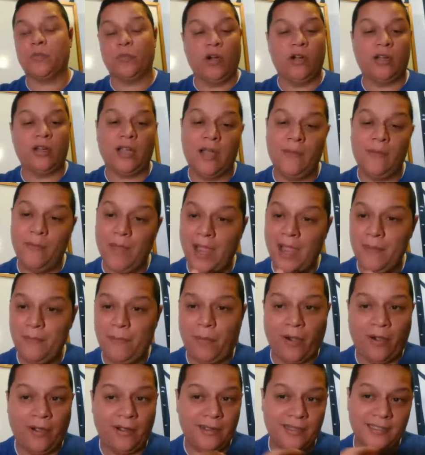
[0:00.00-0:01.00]
work on my
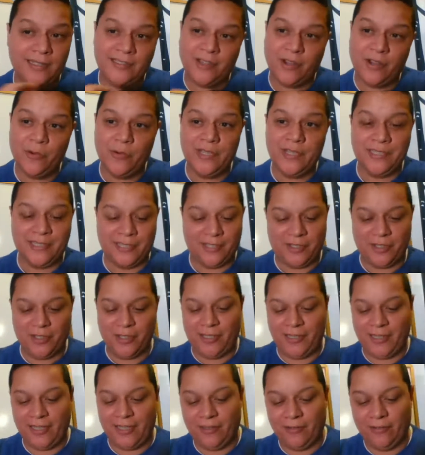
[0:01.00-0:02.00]
part is always a
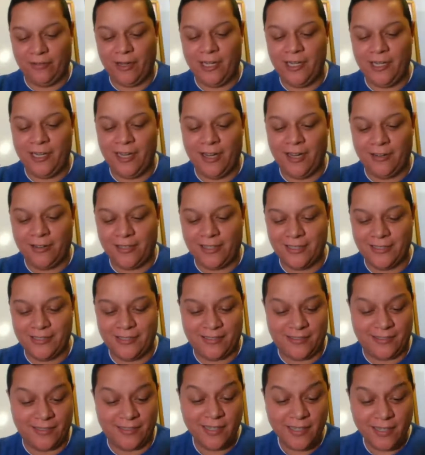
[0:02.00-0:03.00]
good thing right now,
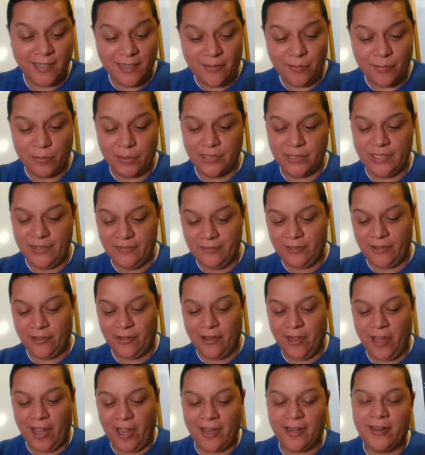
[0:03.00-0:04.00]
because believe it or
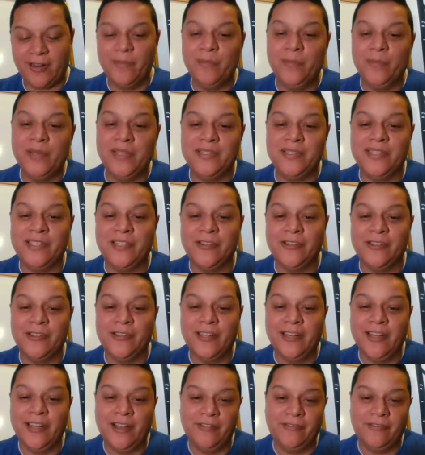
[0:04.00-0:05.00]
not, I'm busier
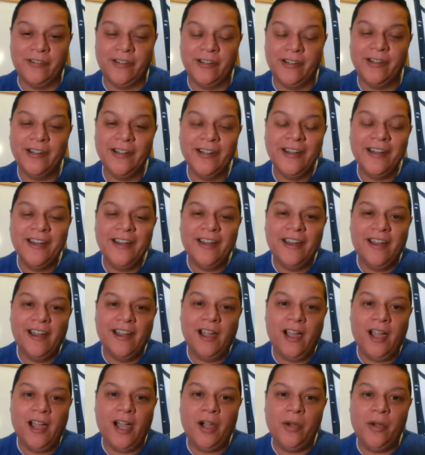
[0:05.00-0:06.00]
than ever.
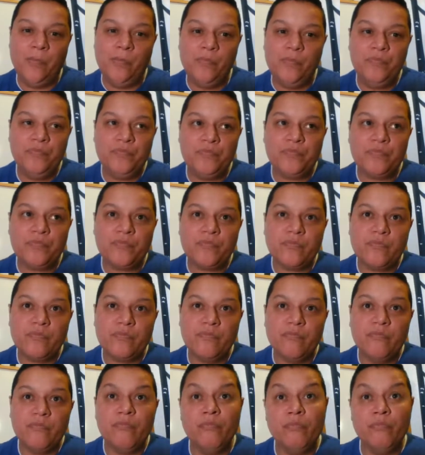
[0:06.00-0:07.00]
Yeah.
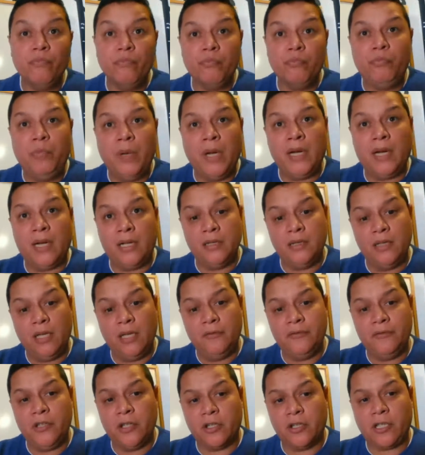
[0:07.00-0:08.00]
But I
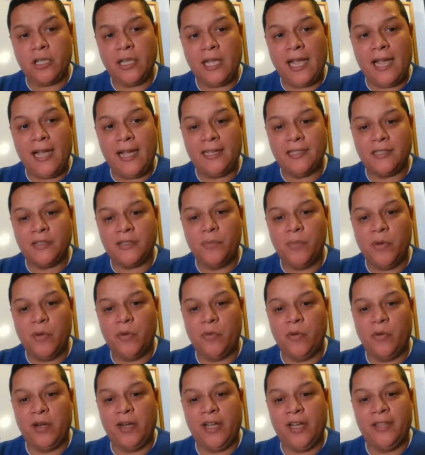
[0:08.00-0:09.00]
love your class. But
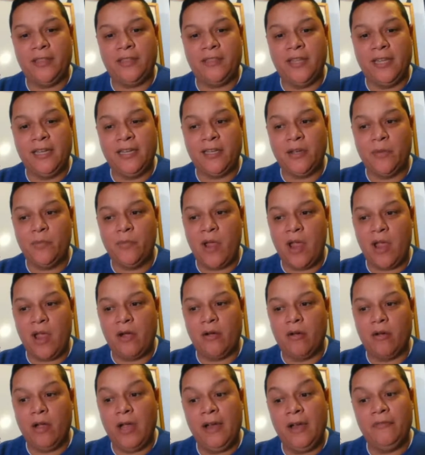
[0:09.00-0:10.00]
when I think
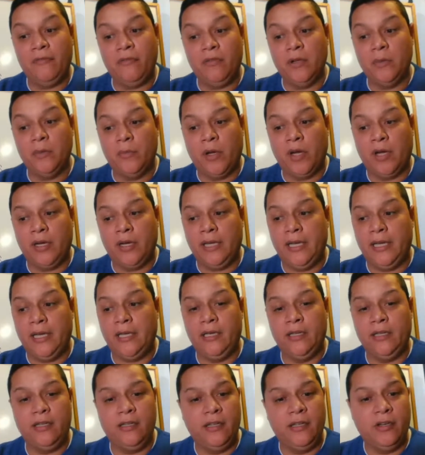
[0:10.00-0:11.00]
about
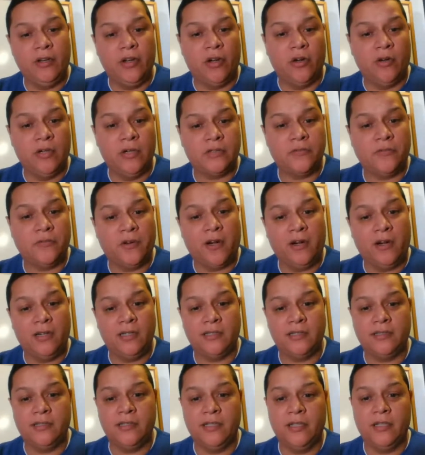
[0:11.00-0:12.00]
everybody, you know, as far
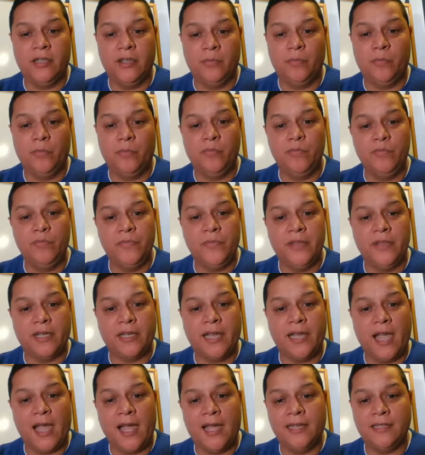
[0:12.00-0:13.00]
as the
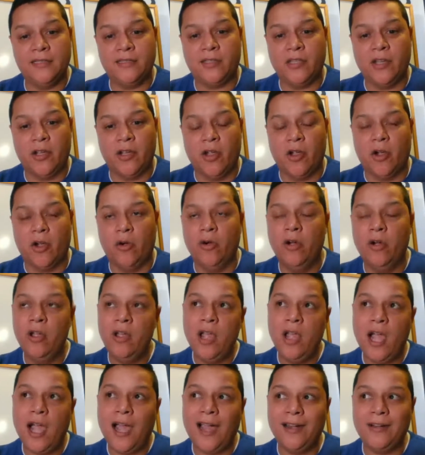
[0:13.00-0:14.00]
guys go,
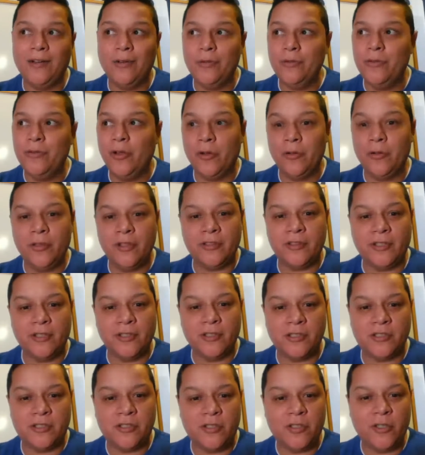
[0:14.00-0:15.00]
I don't know that
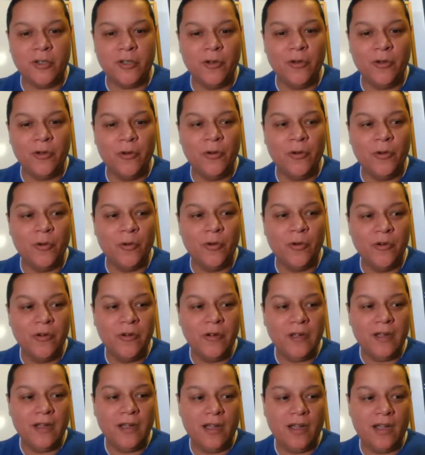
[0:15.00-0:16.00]
there's two
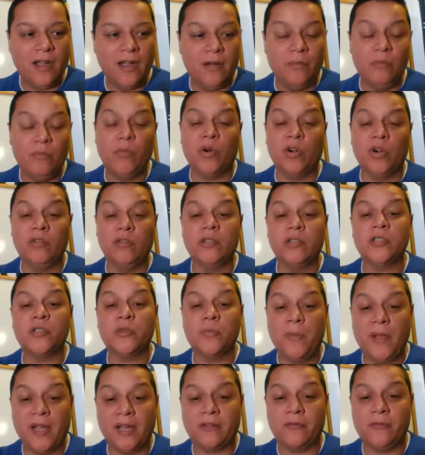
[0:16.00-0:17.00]
more
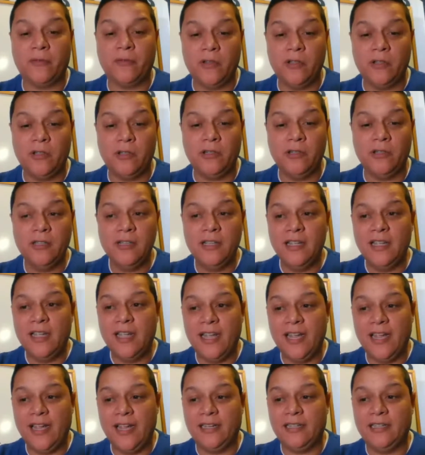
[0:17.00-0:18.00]
respectful
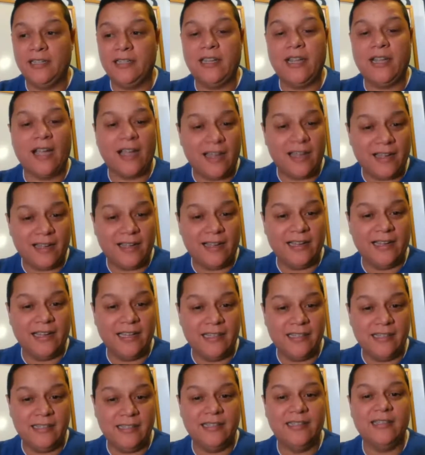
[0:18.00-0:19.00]
and
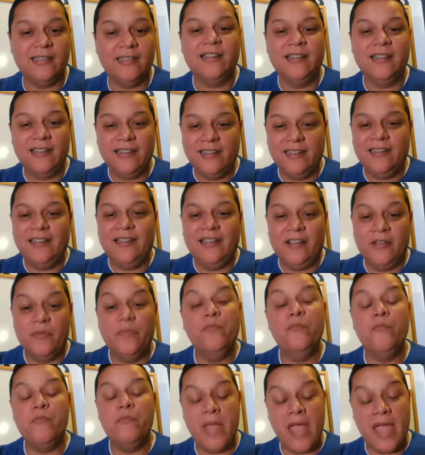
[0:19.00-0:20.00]
kind
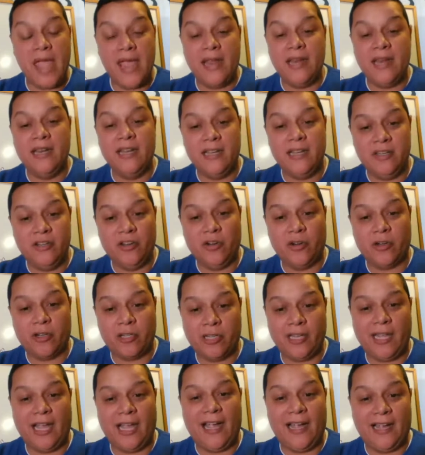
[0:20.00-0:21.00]
men in your
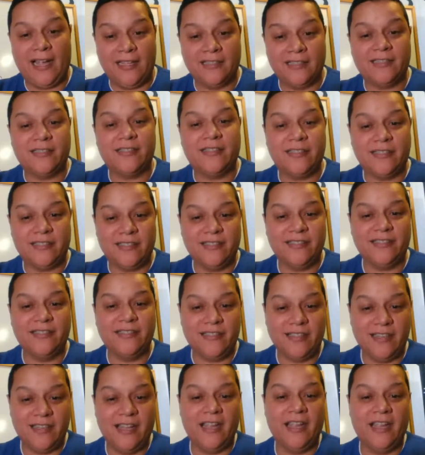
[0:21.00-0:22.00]
class.
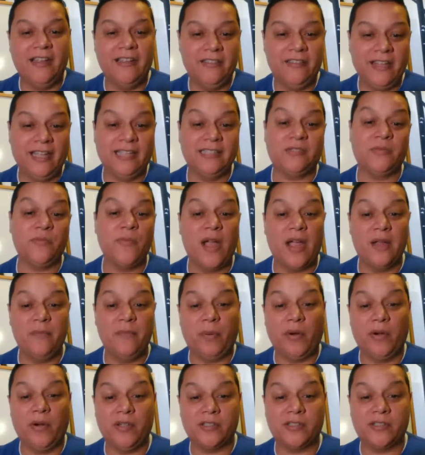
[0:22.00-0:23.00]
That's my
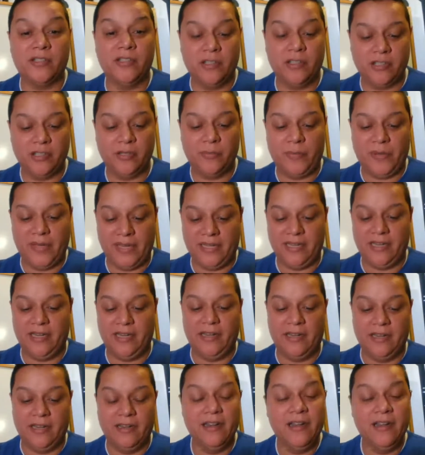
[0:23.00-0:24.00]
personal
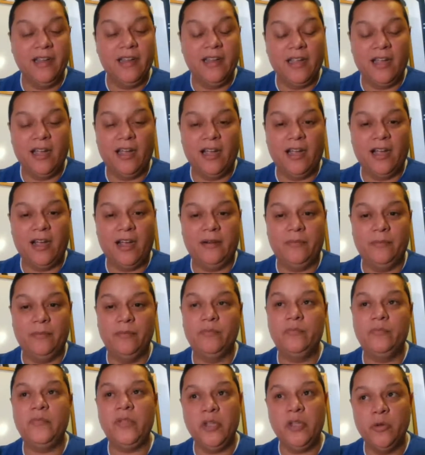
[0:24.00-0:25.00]
opinion.
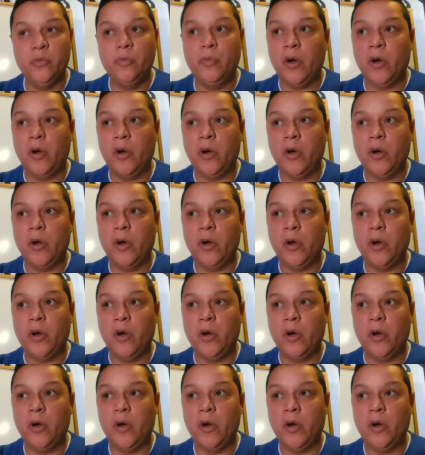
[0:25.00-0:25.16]
You